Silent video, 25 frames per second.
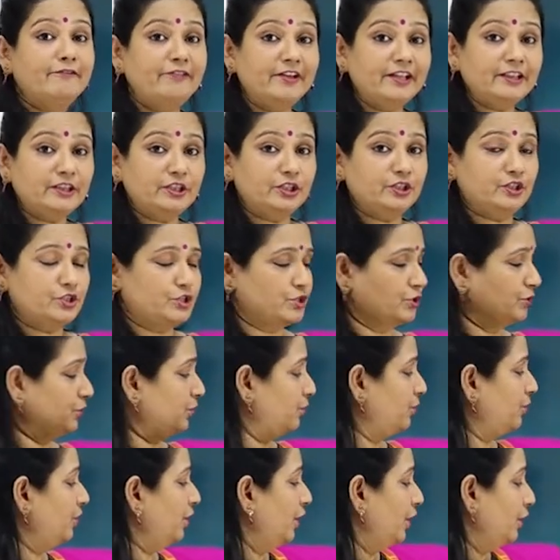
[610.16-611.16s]
with
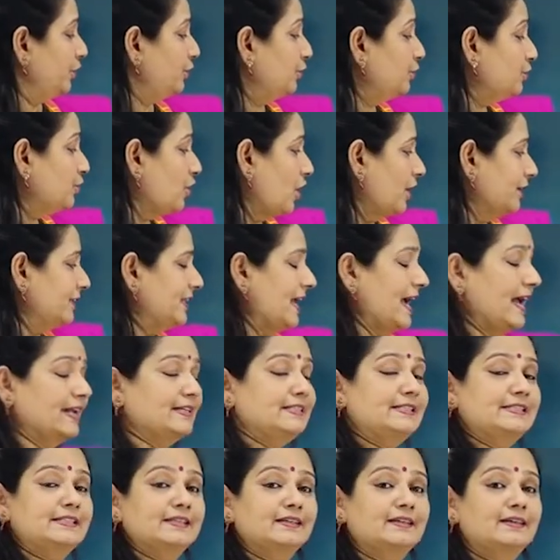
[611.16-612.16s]
2, you got the
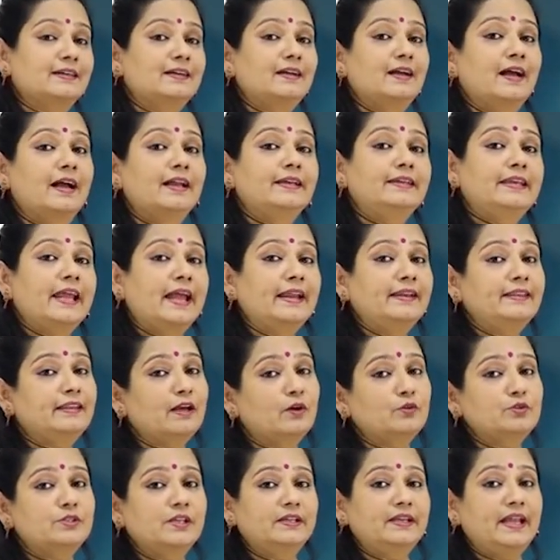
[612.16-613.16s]
answer
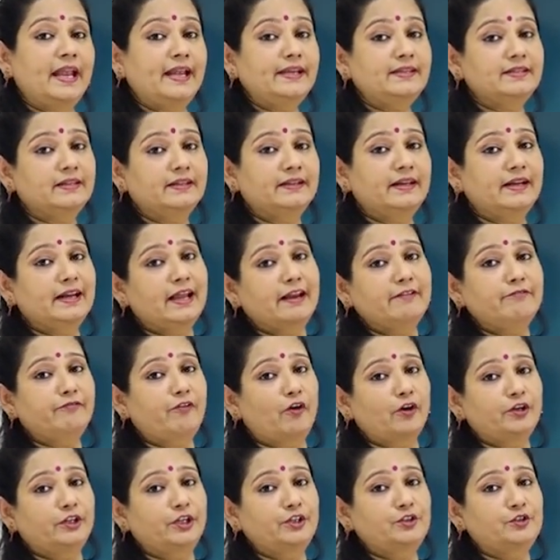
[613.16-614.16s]

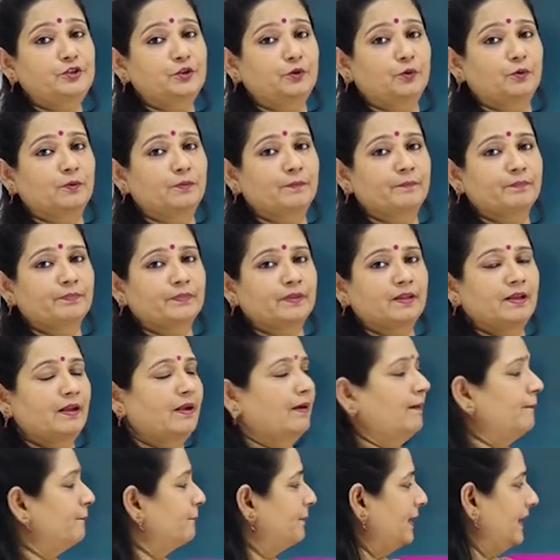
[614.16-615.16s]
10842.
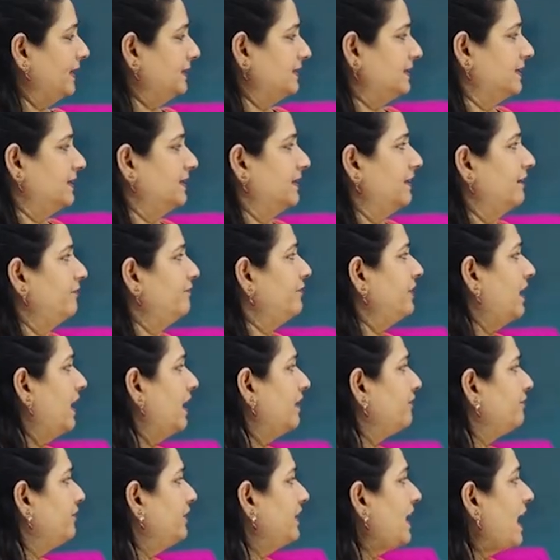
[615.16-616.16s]
But we
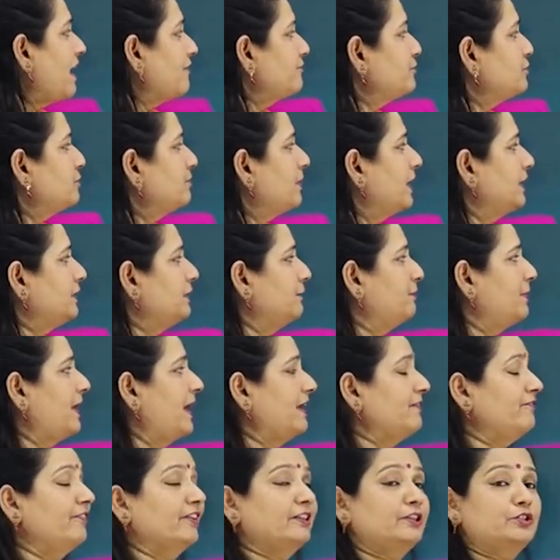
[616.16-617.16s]
have to
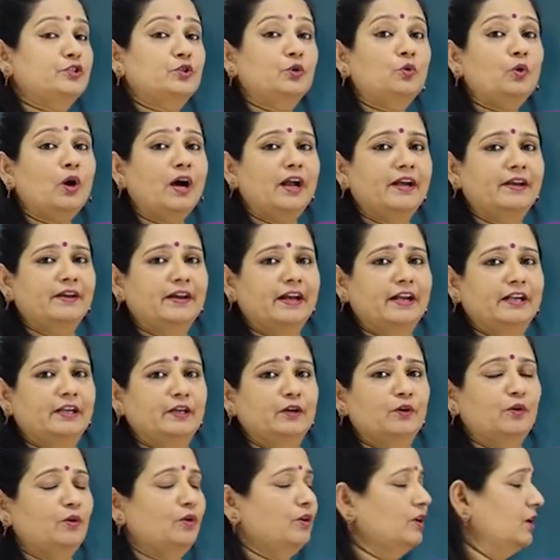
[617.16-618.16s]
multiply with
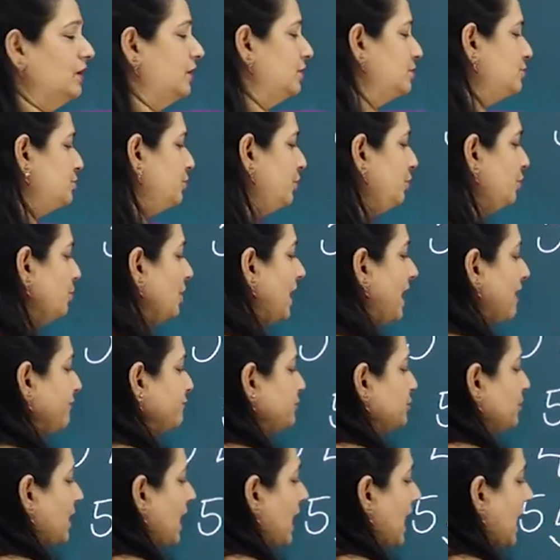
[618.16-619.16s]
200, no? So you
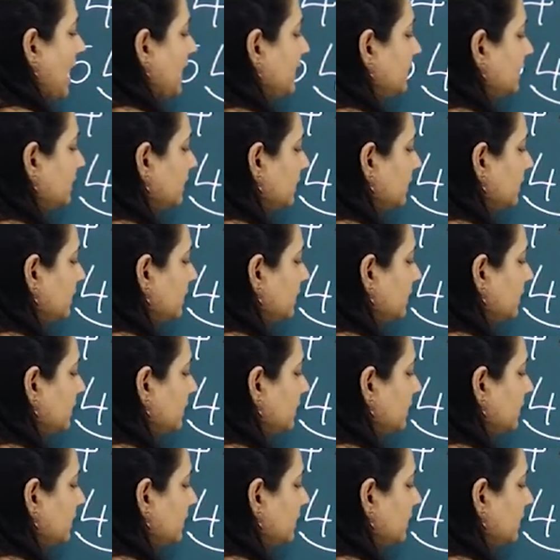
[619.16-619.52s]
have to add